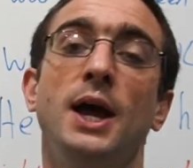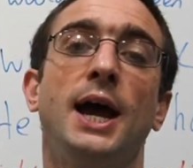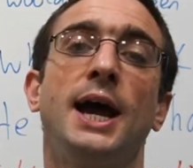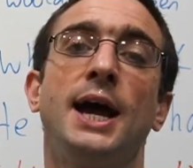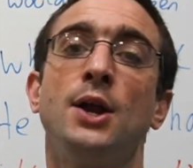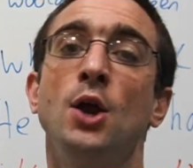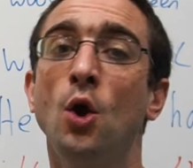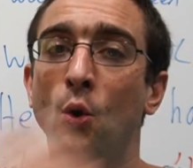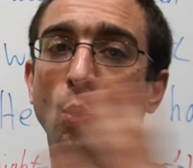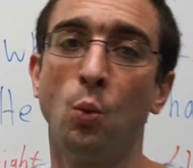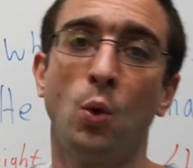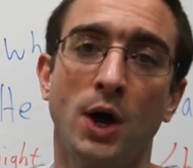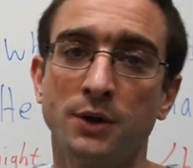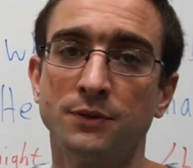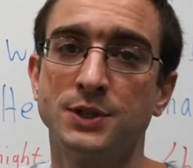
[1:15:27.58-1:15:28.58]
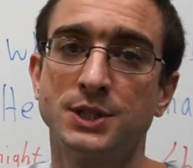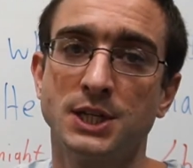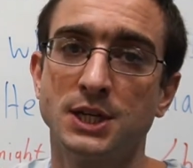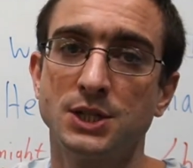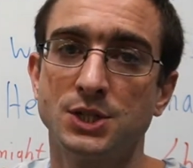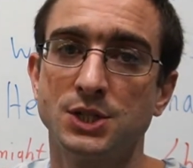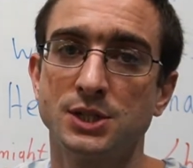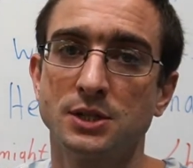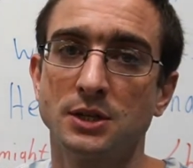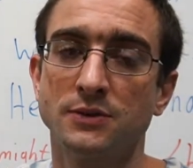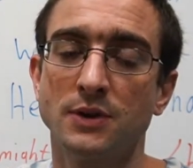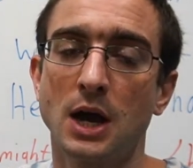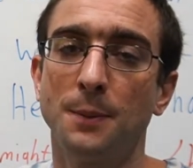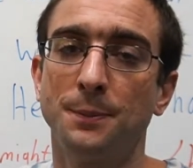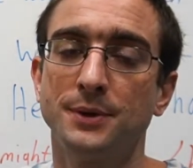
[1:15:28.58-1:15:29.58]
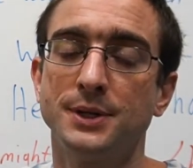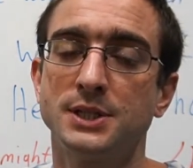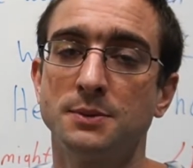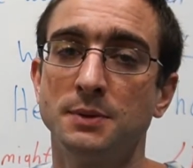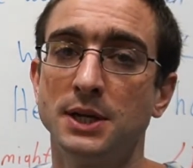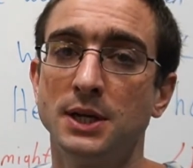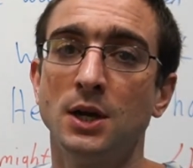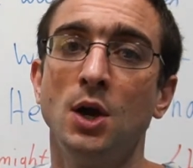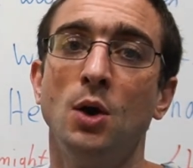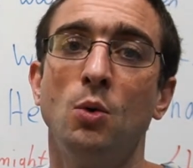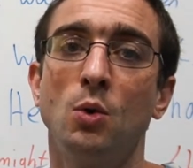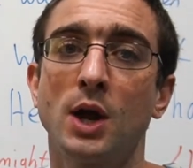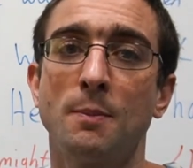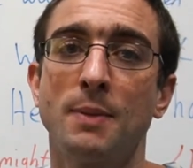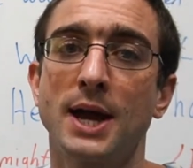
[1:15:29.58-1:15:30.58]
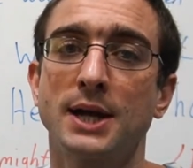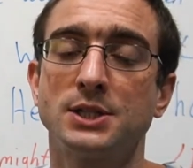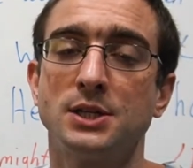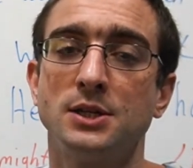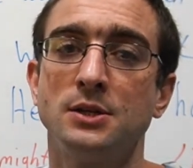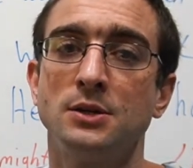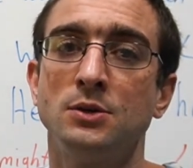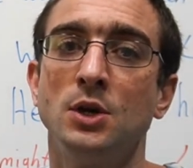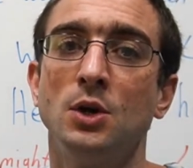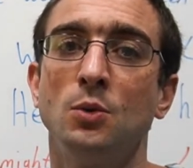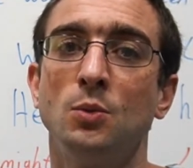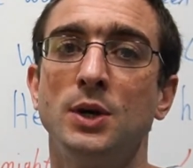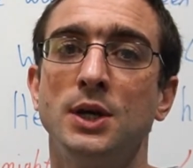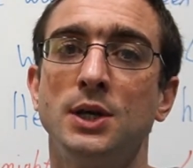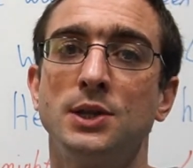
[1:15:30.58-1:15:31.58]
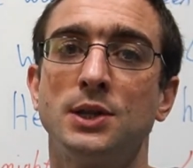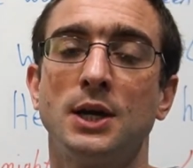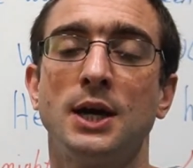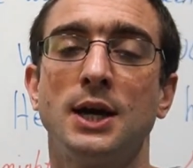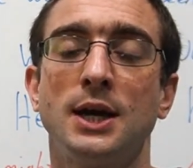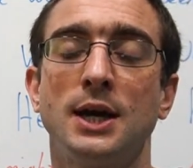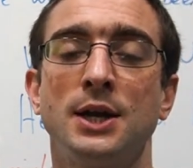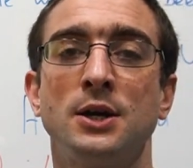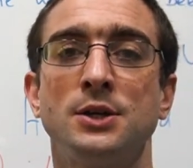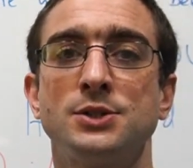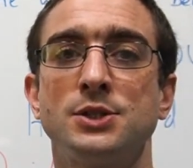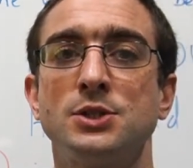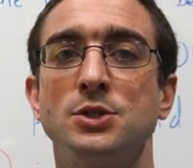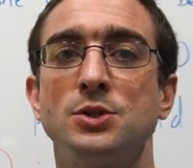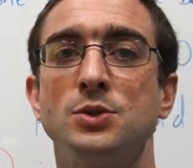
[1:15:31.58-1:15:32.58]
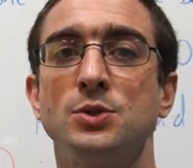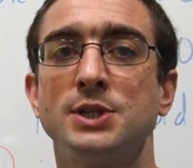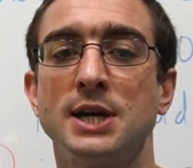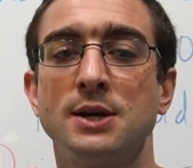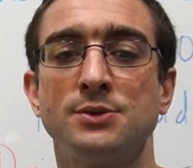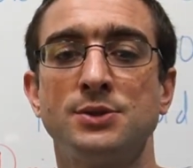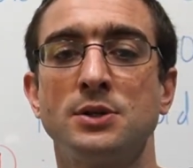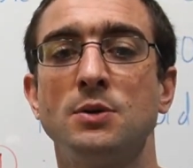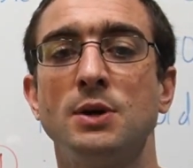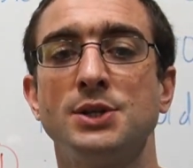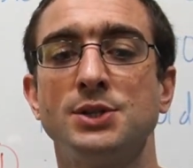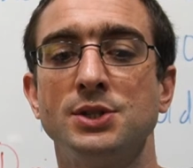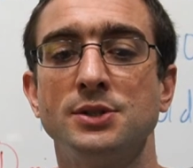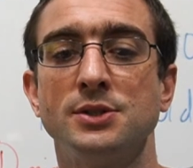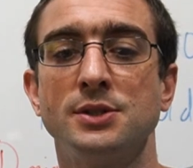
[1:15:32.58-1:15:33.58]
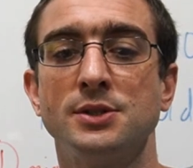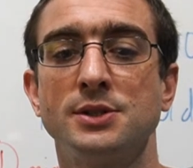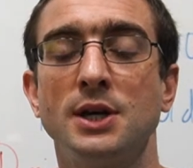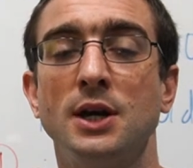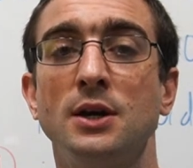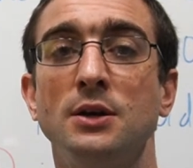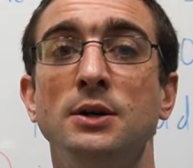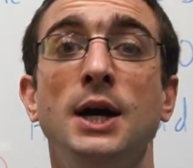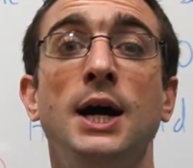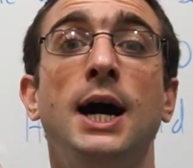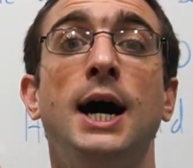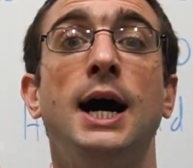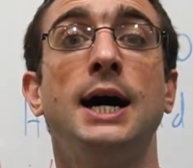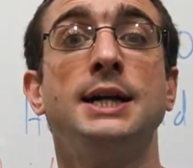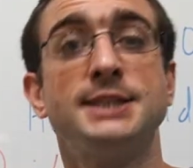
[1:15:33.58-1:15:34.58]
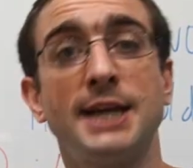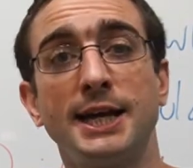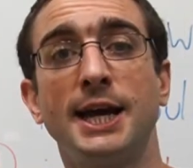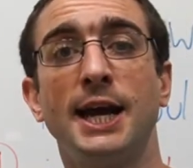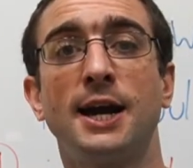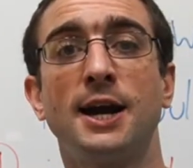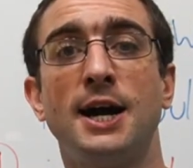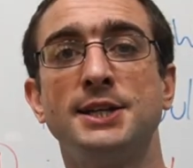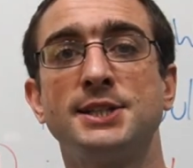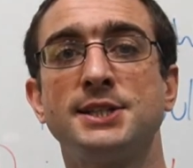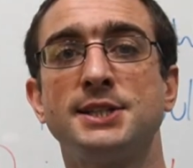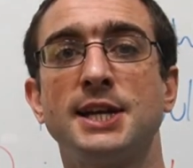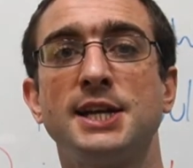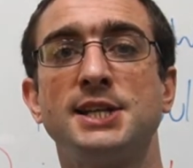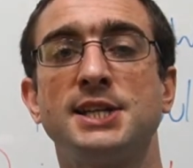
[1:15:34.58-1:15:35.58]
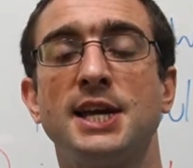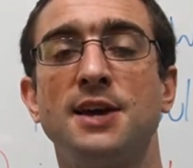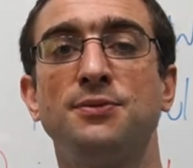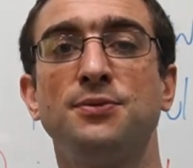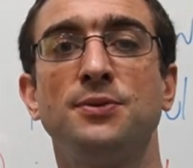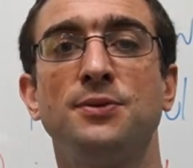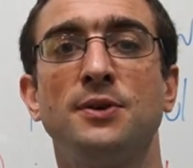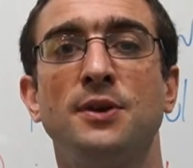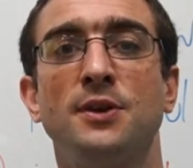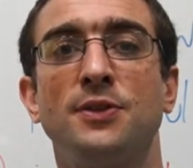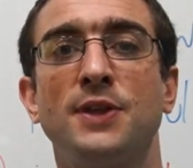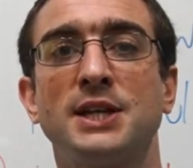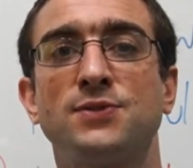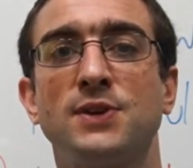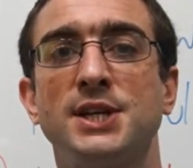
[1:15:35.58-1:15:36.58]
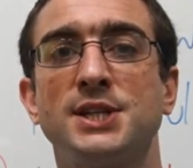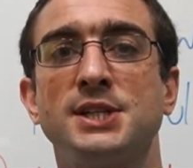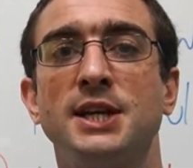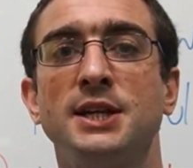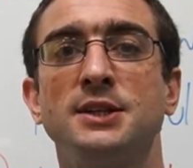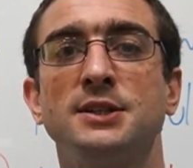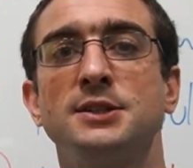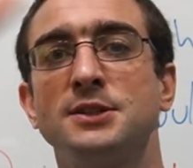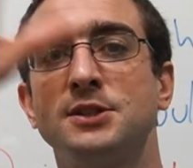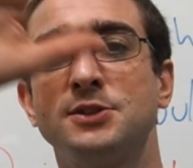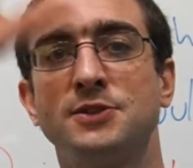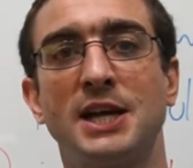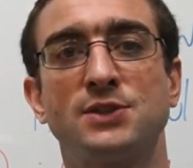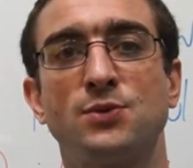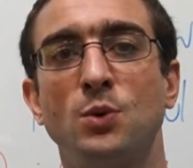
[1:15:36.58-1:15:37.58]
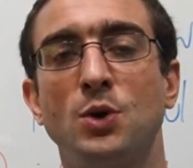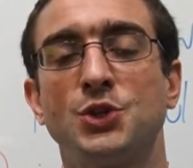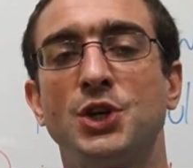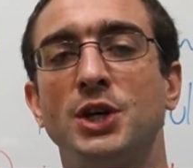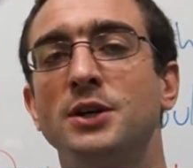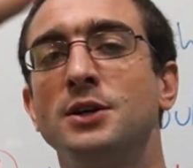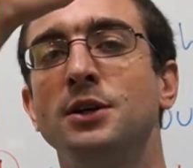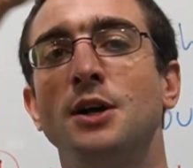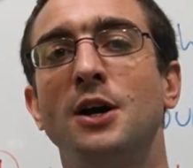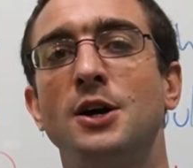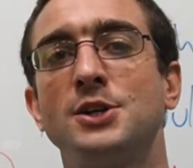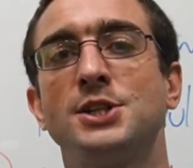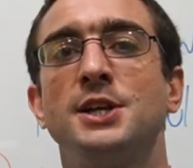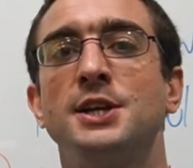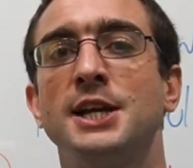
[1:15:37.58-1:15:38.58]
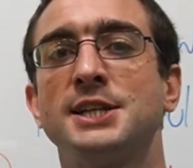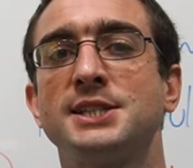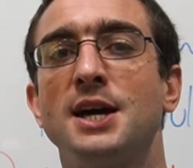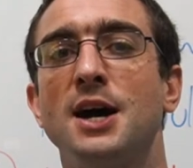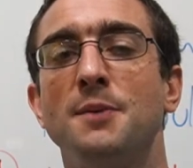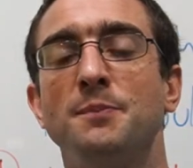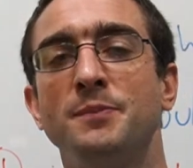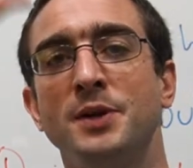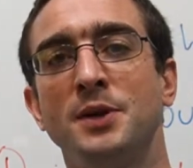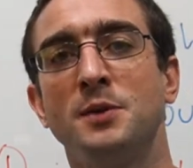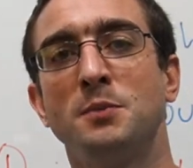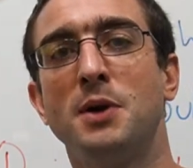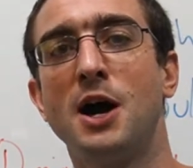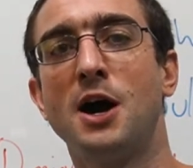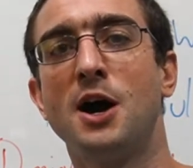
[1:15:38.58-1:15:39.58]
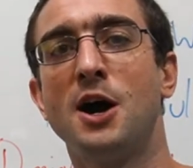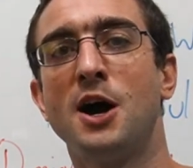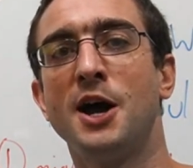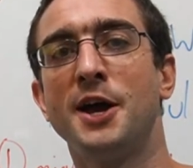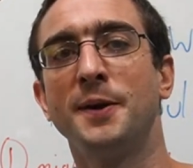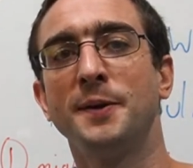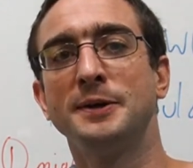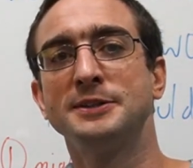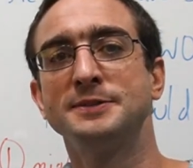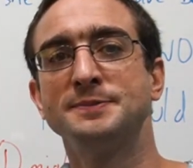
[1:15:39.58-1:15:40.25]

and one of the teachers of Upper Intermediate will get back to you with an answer to your doubts and questions. So, take care guys, stay safe, thanks for listening, thanks for watching, I'll see you next time. Bye!